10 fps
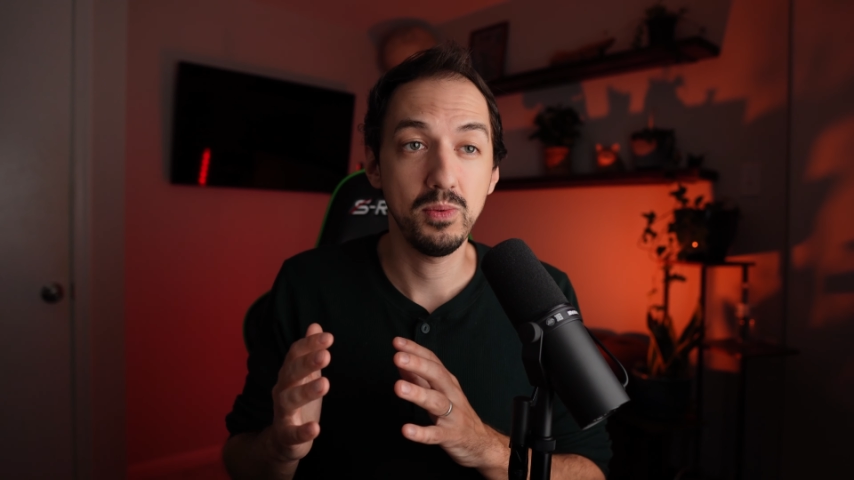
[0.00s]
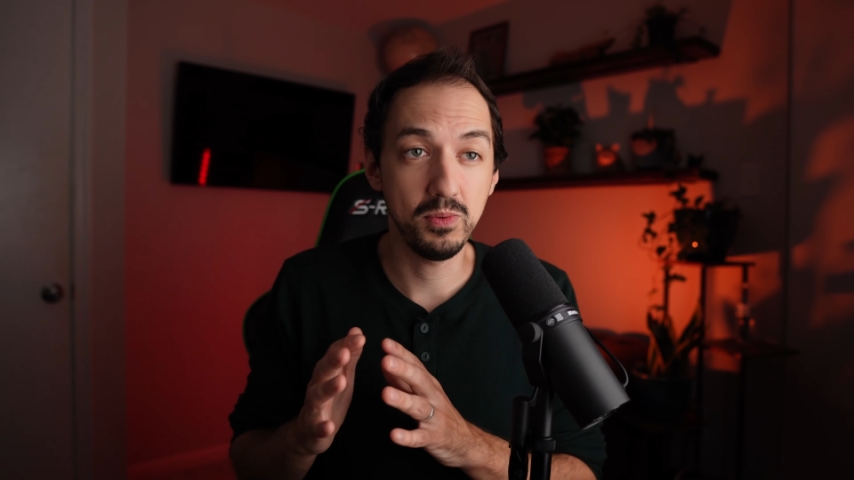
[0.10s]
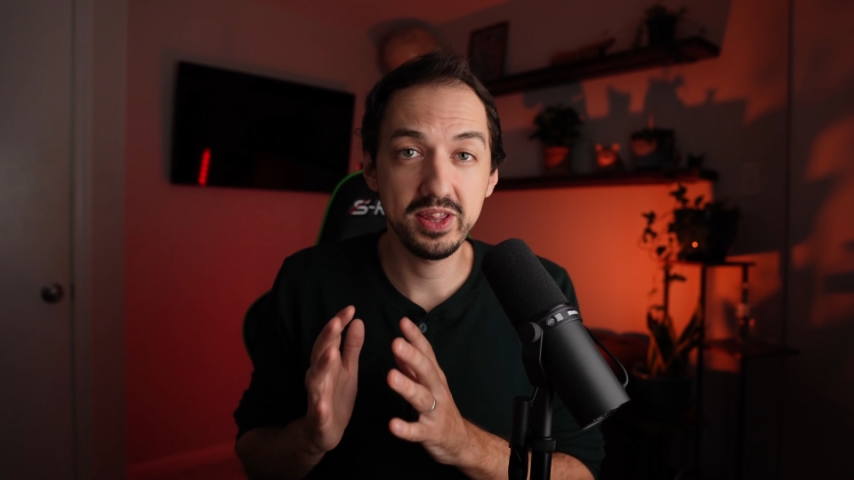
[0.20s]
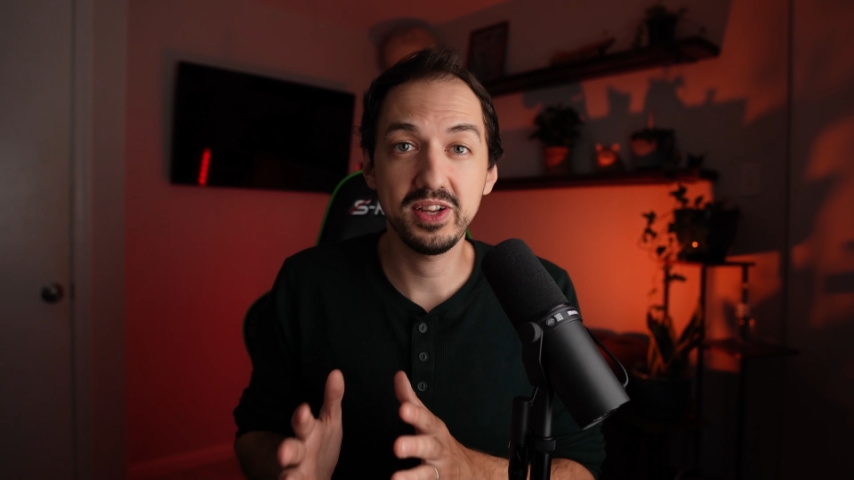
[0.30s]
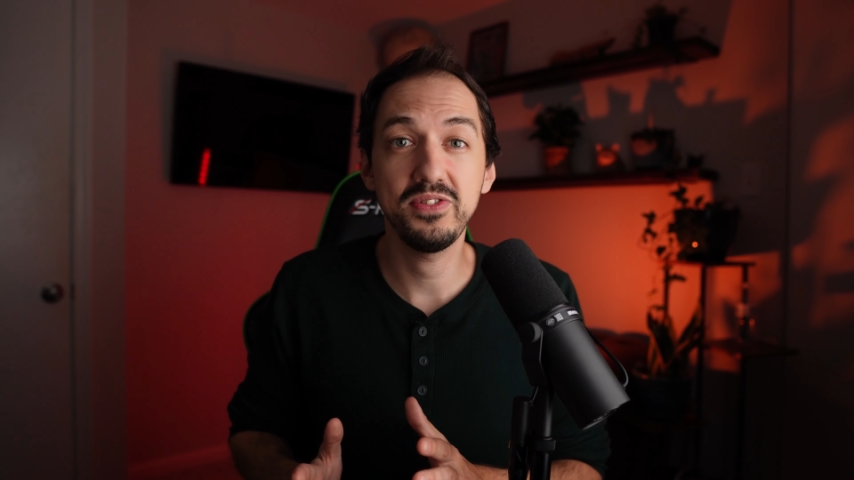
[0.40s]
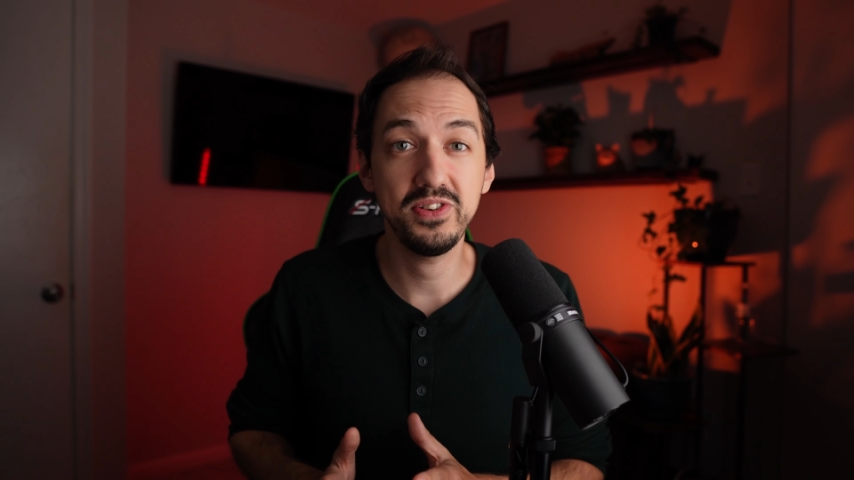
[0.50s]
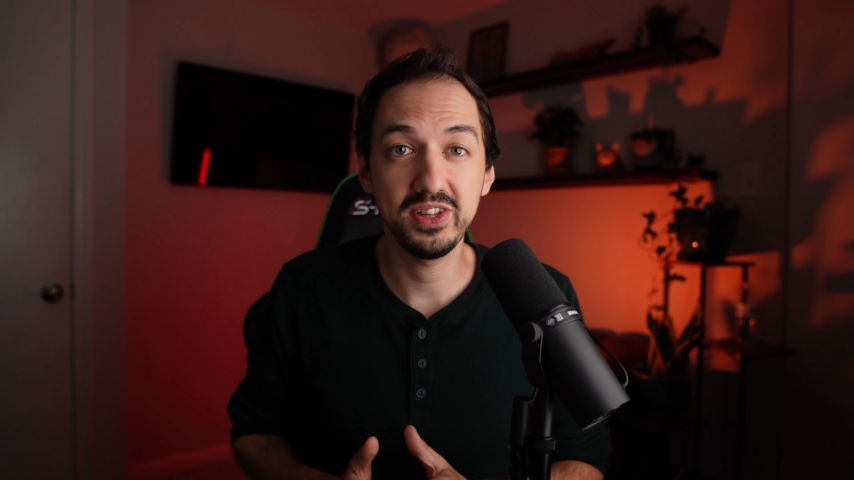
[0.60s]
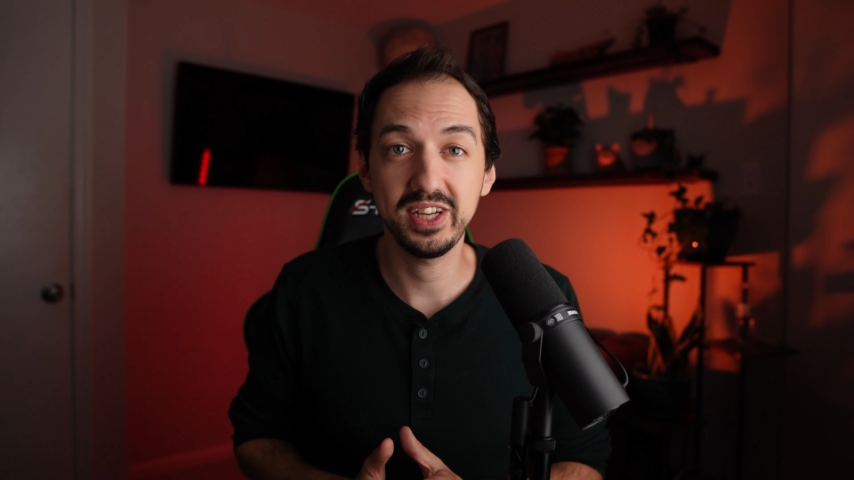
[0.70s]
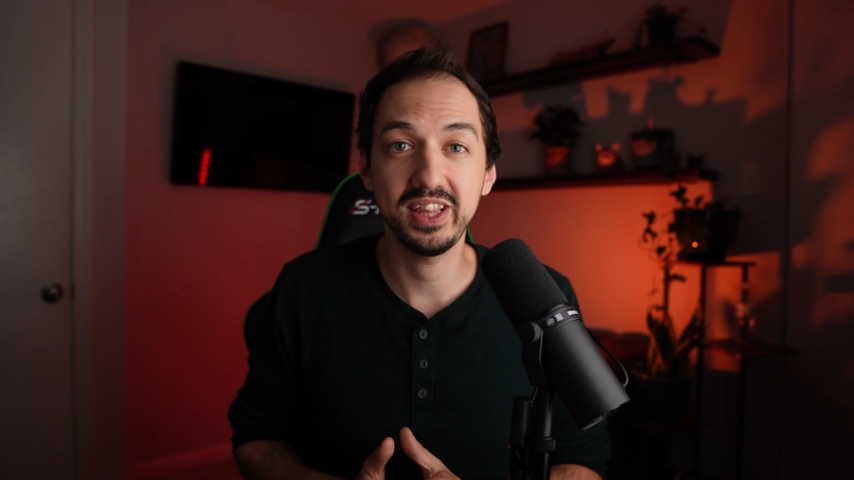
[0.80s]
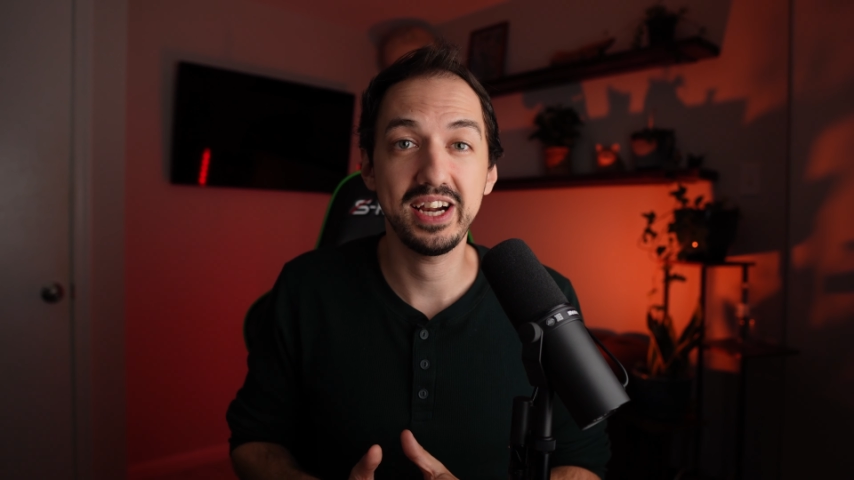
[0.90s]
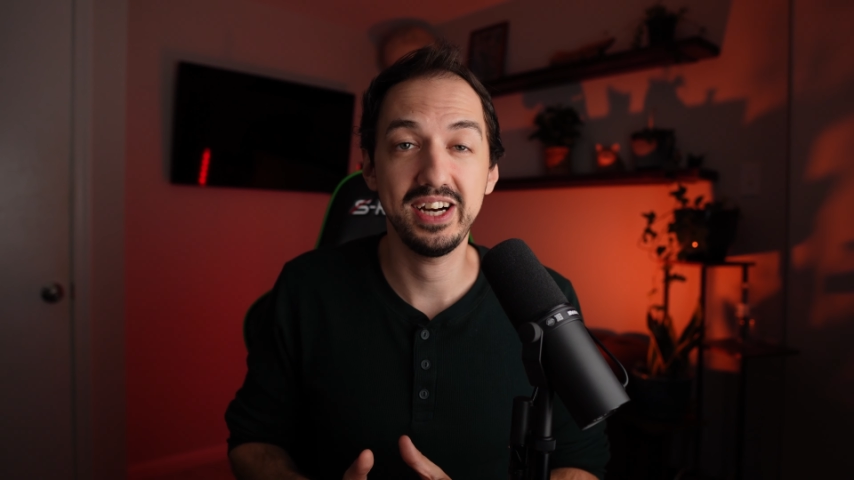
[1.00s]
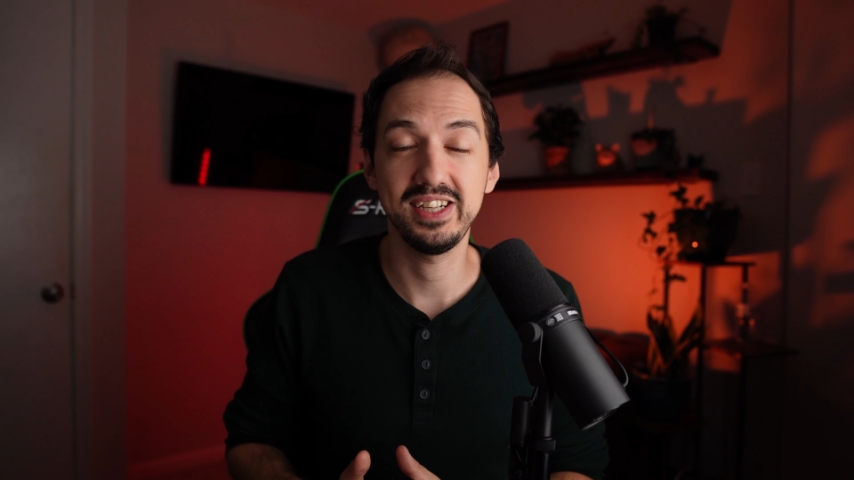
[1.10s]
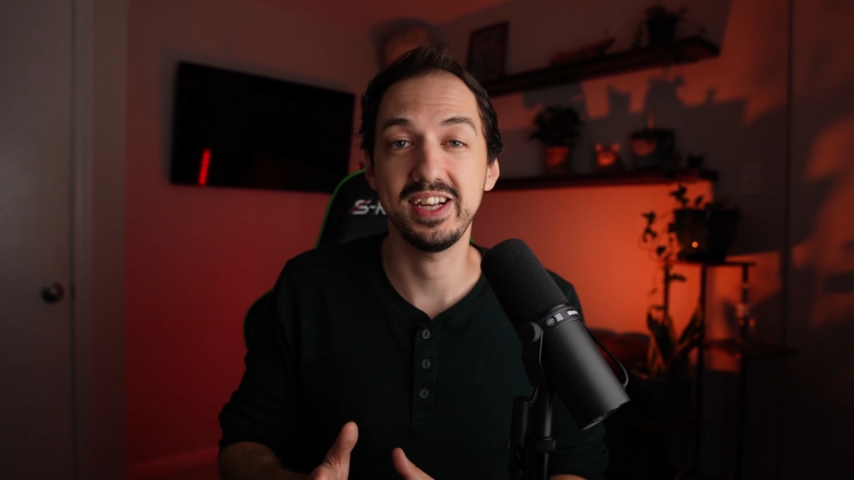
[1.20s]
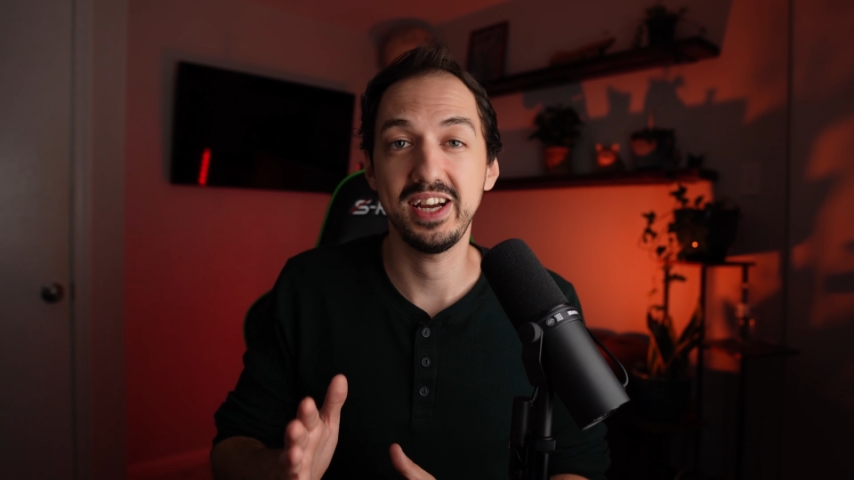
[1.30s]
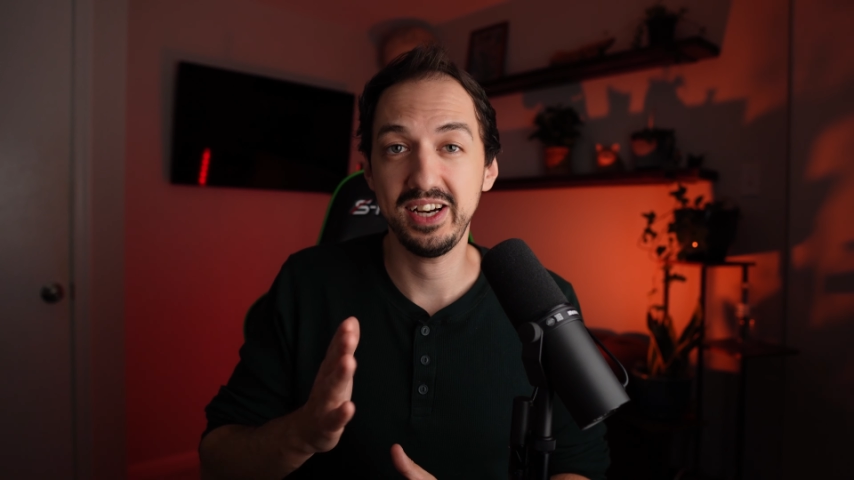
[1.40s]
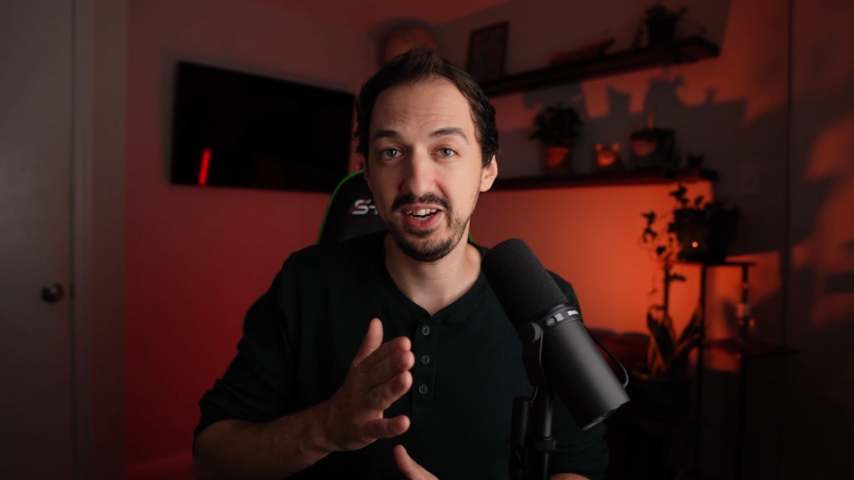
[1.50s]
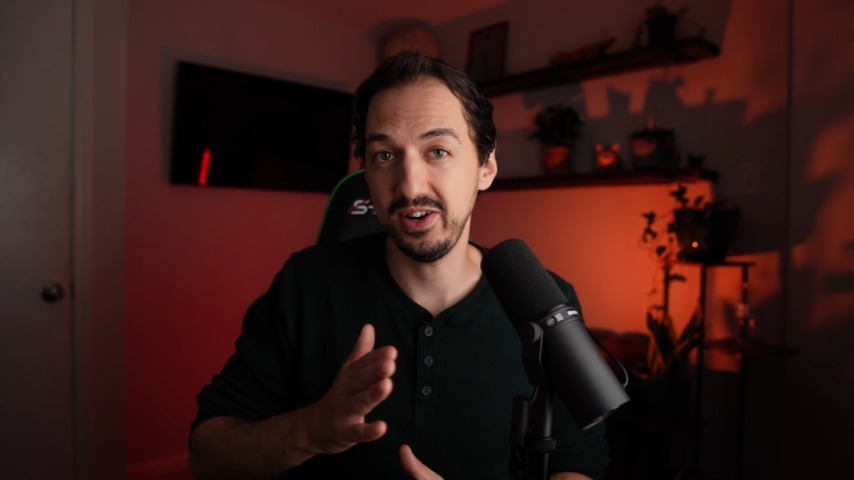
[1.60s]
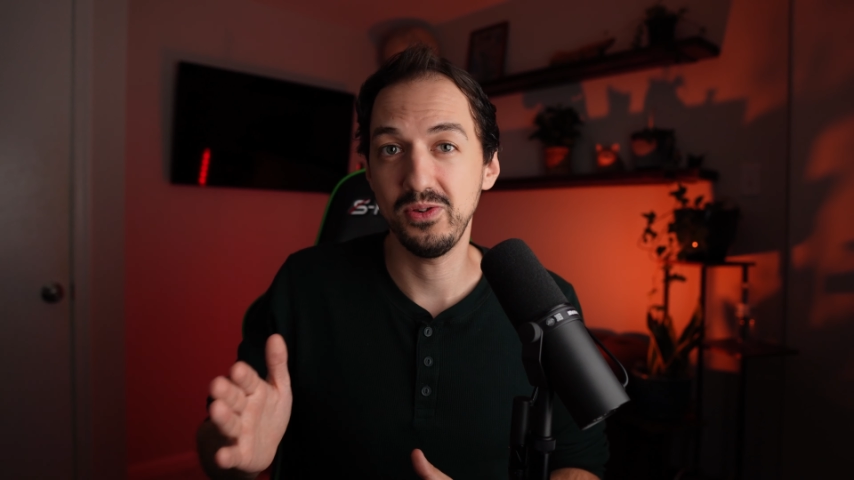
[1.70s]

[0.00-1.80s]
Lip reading: when they're feeling that anxiety